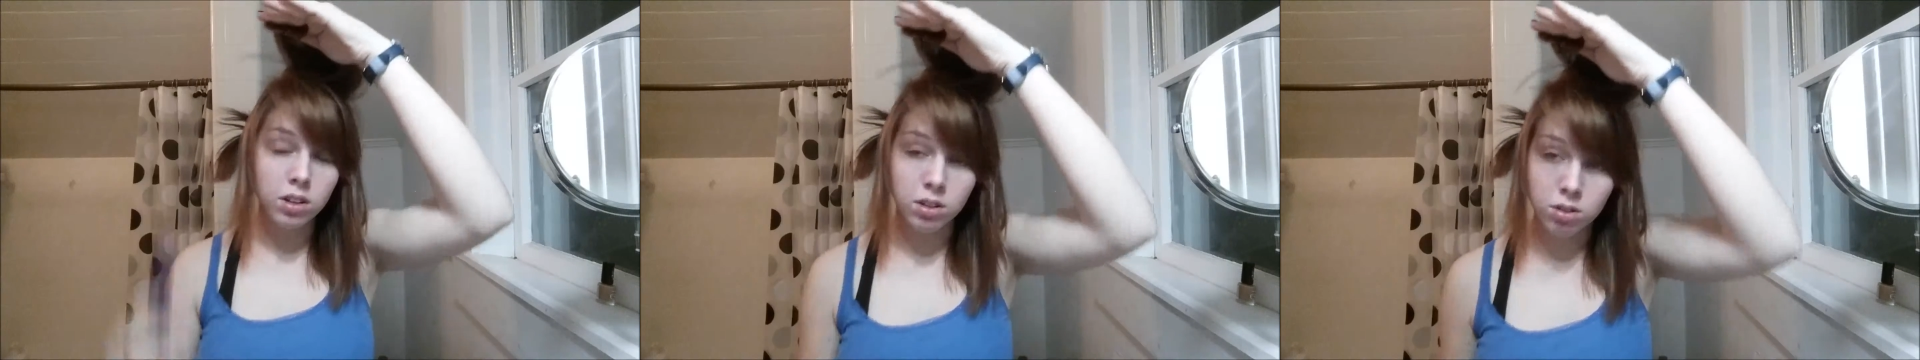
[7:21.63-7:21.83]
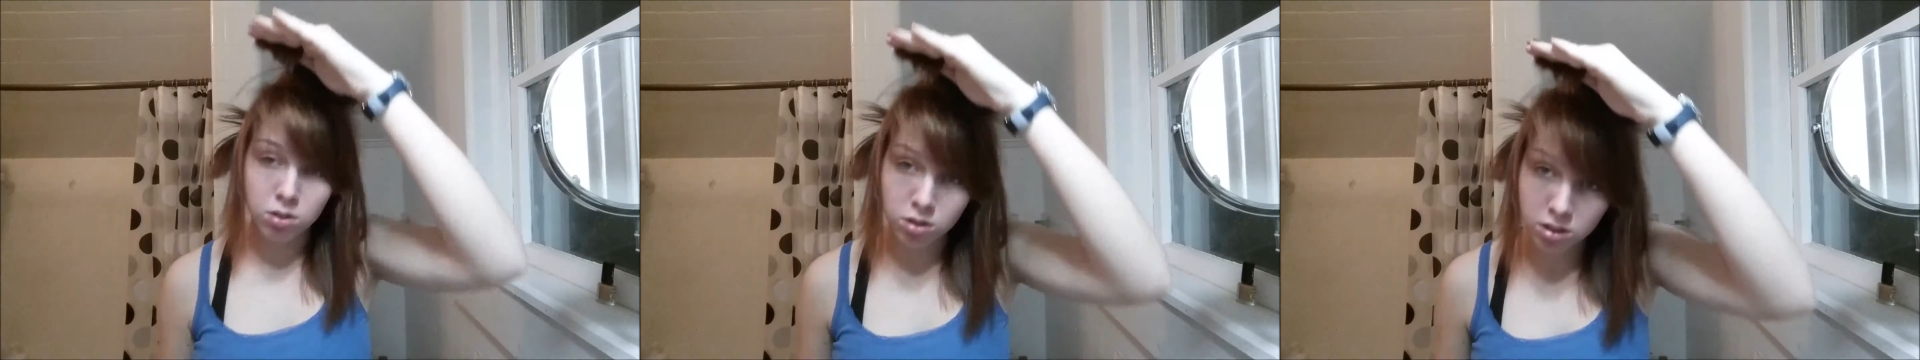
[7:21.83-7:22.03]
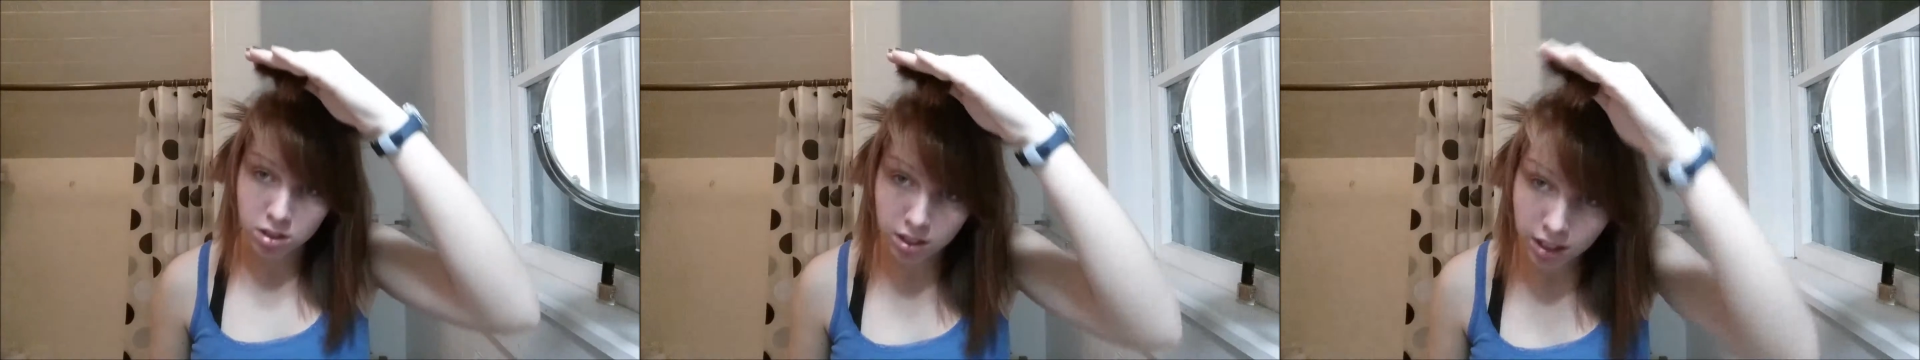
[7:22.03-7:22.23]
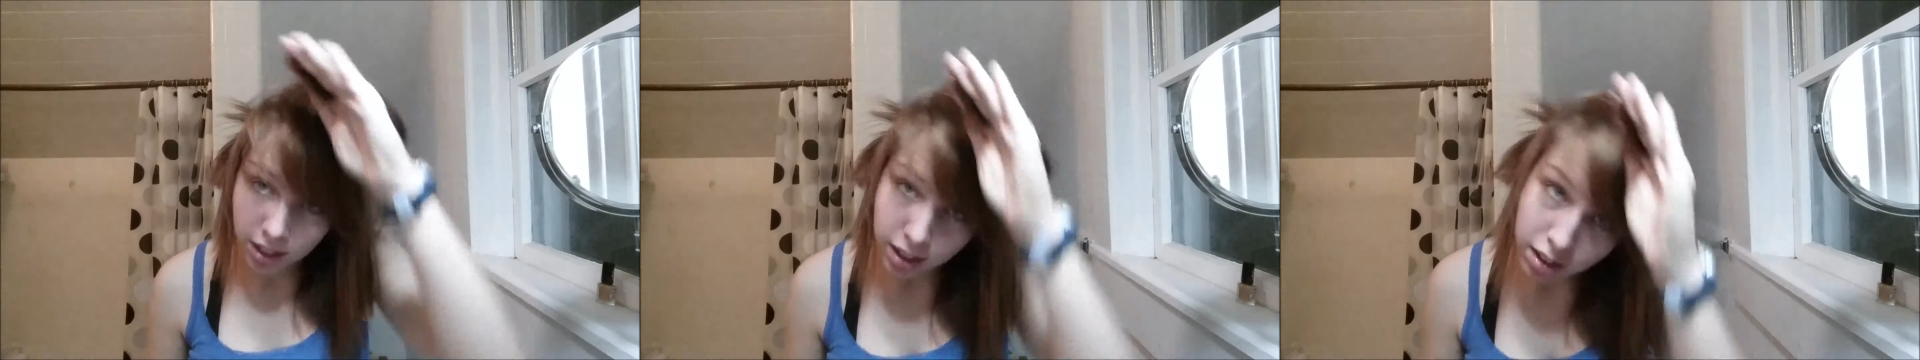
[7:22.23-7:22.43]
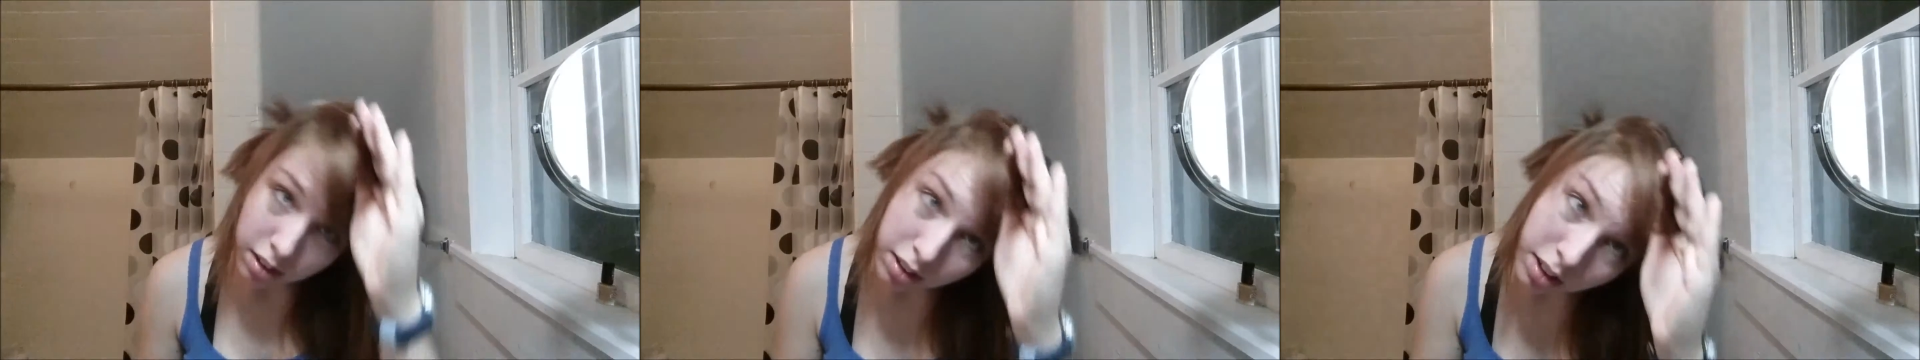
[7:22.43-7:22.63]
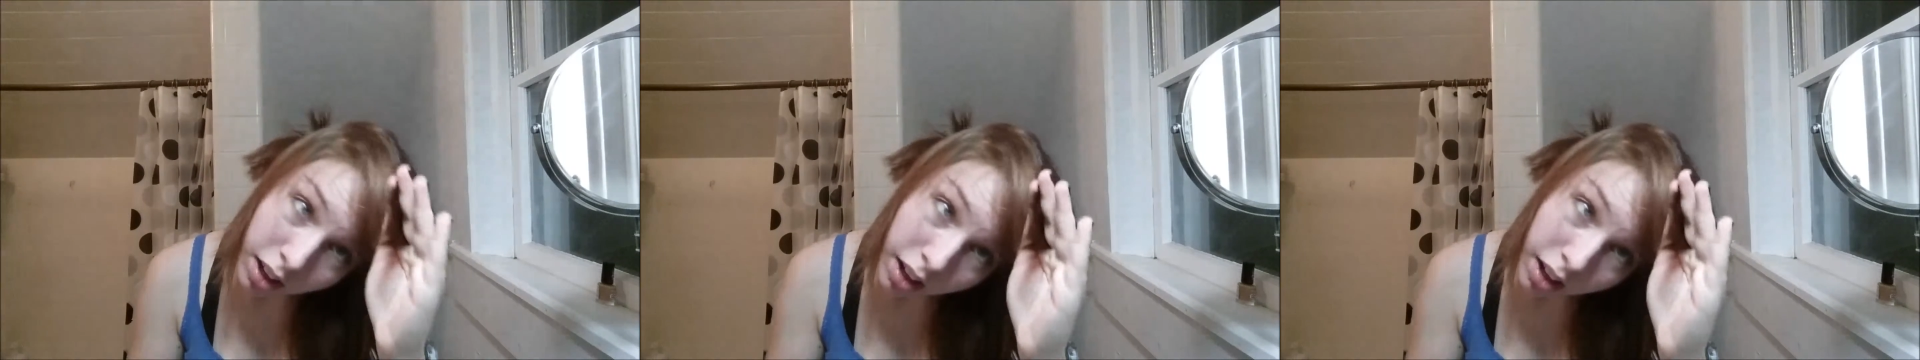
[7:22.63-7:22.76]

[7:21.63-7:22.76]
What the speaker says: You should see,